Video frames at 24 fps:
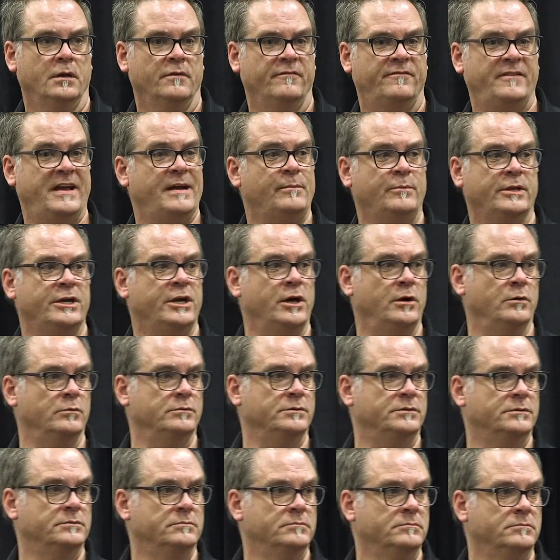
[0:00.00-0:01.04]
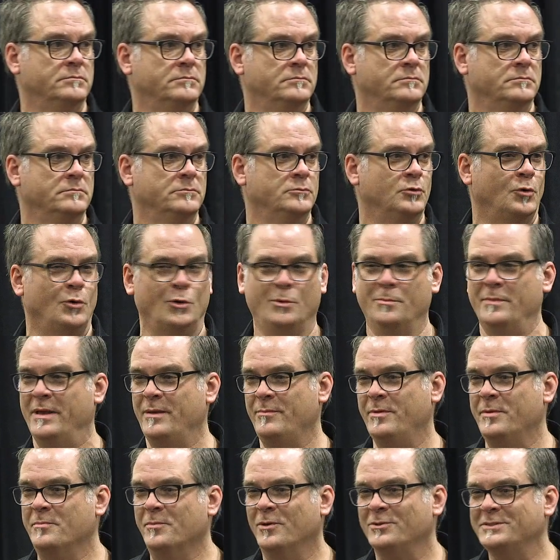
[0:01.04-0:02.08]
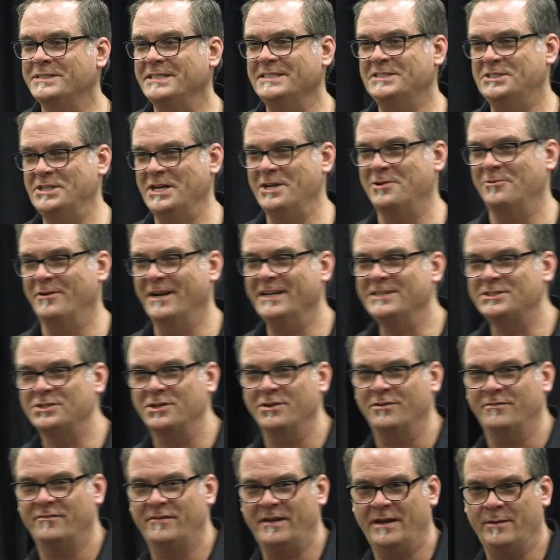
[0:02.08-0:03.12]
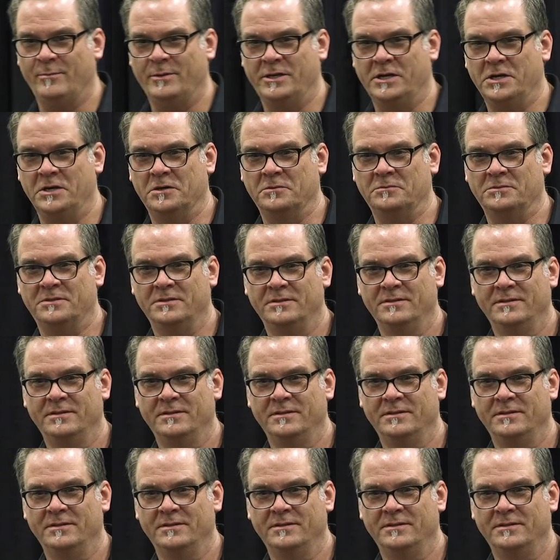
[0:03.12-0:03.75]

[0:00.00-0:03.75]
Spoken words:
family-owned, or maybe multi-generational family-owned?